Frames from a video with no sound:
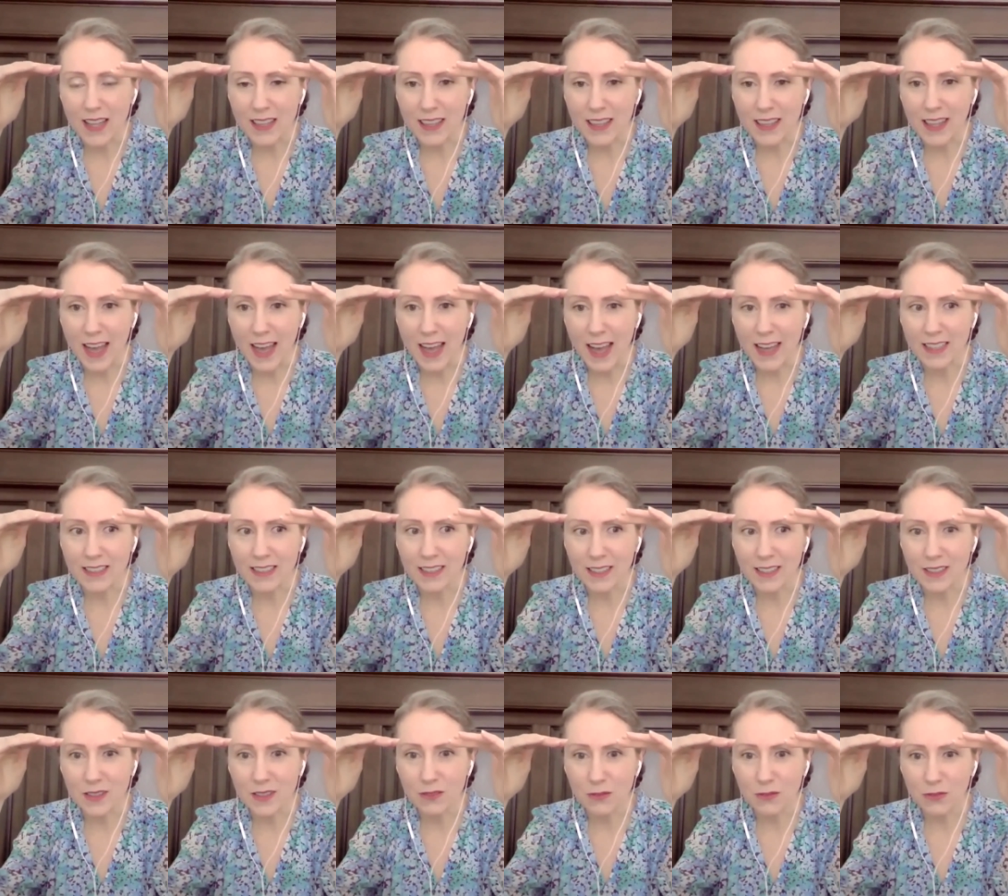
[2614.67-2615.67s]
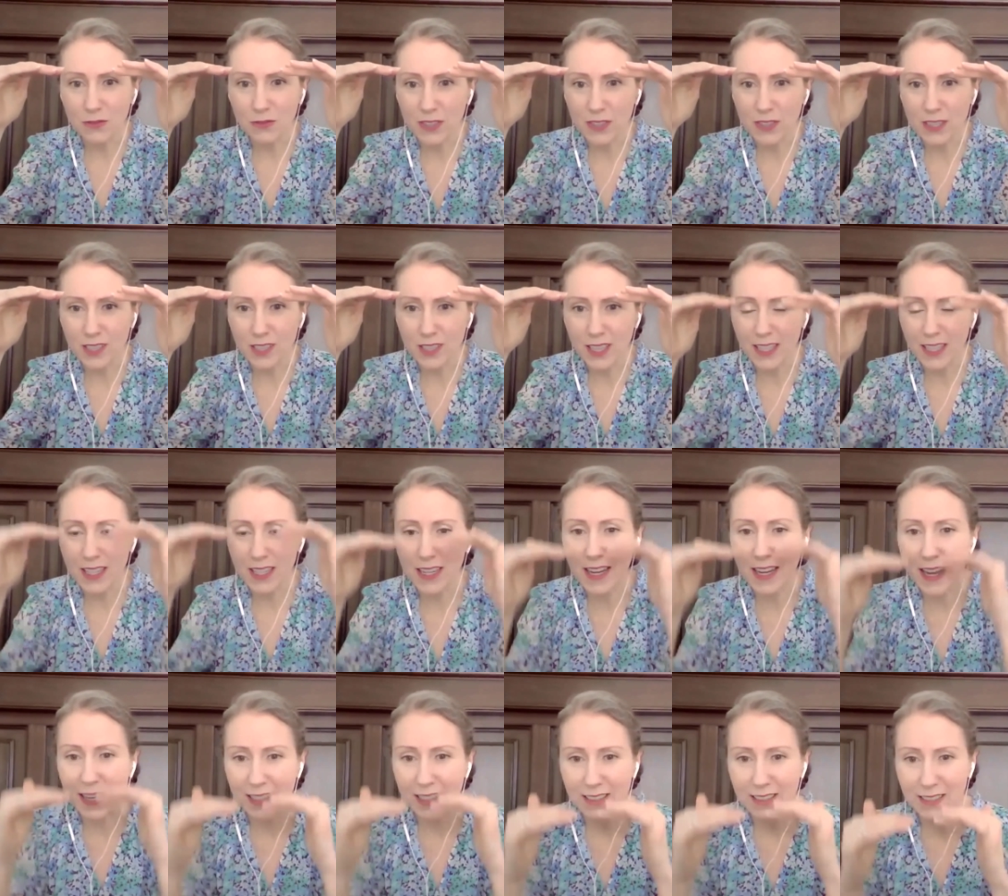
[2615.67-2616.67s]
that doesn't feel
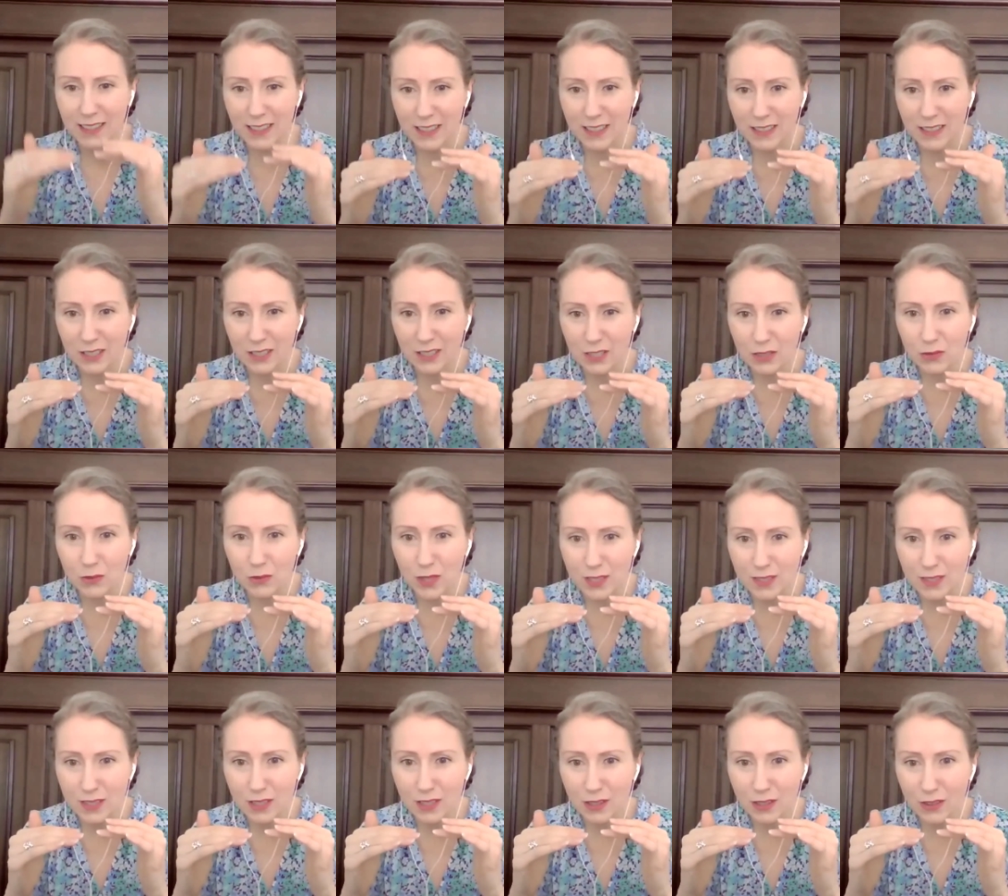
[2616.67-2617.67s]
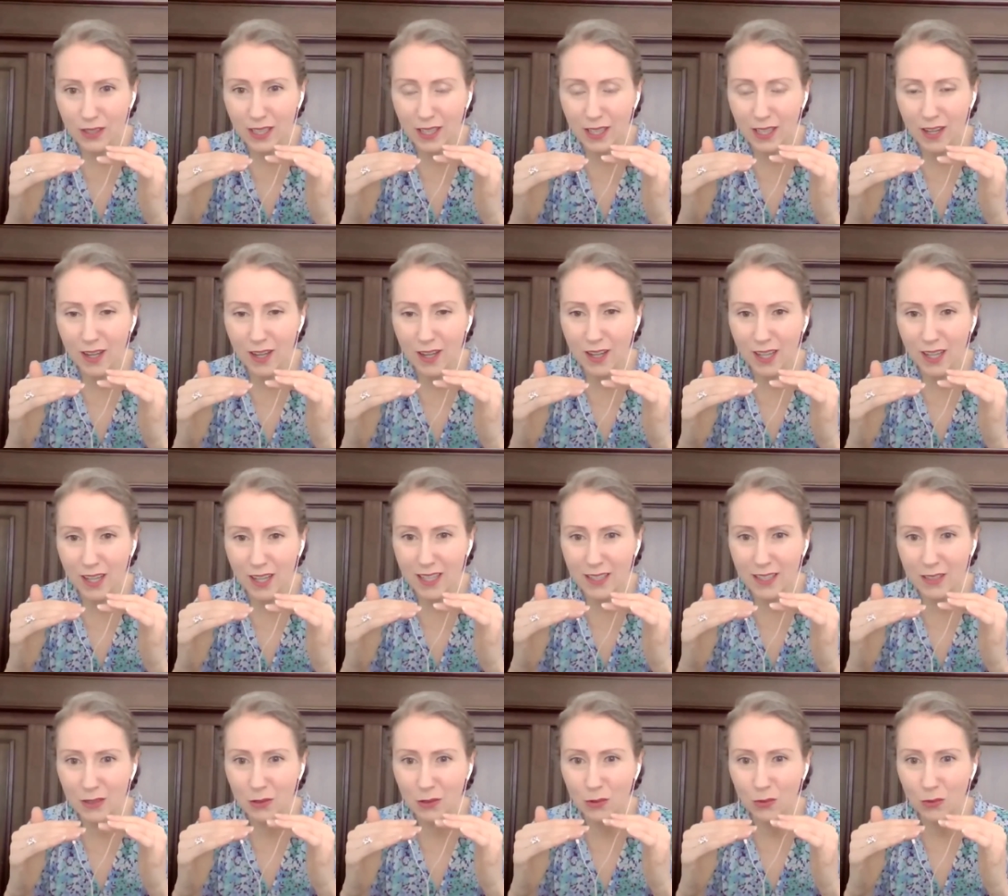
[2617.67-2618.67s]
connected to what's going
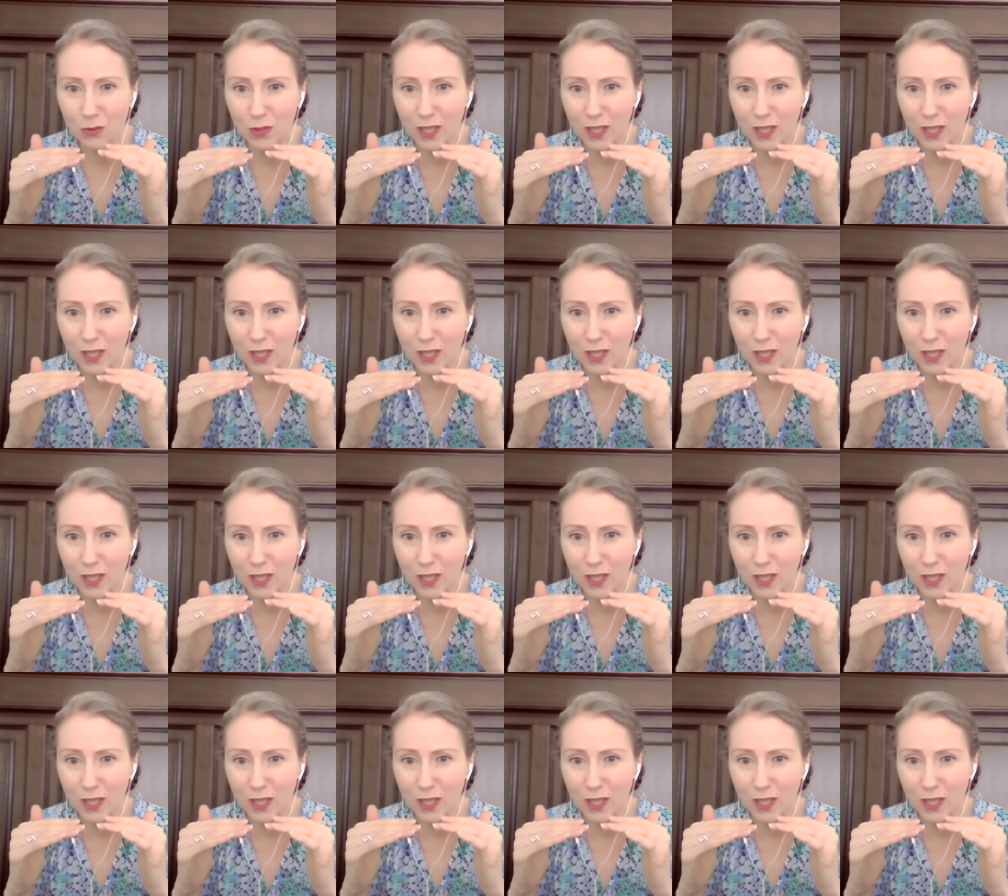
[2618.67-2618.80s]
on